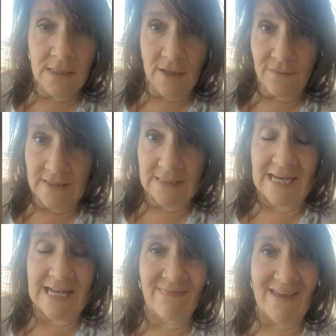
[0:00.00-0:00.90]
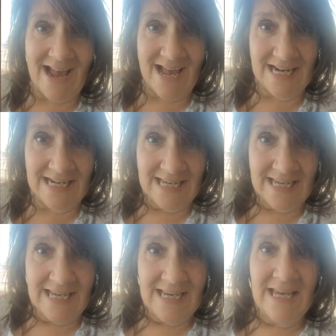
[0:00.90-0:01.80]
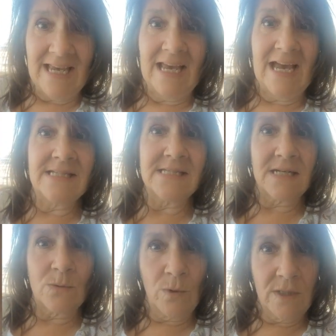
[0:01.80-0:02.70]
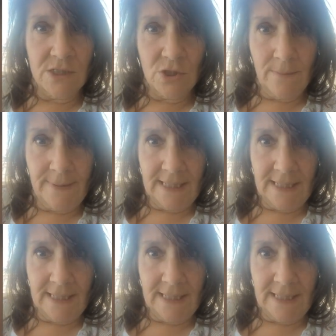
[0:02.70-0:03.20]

nothing like that. I said, What is your